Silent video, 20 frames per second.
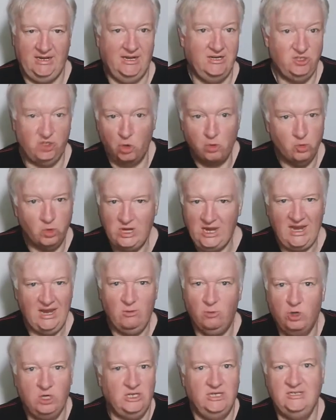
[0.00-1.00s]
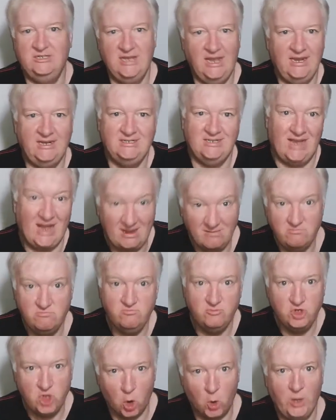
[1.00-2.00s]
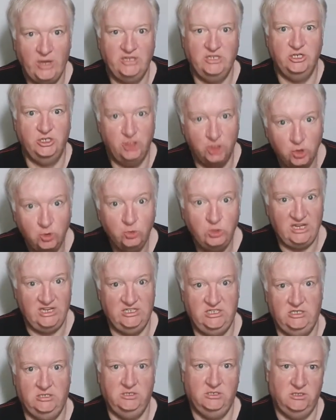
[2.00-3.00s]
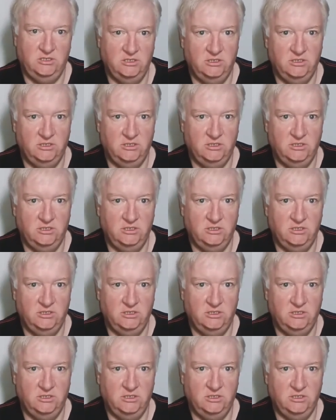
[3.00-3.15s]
I don't care what it takes. I'm going to do this.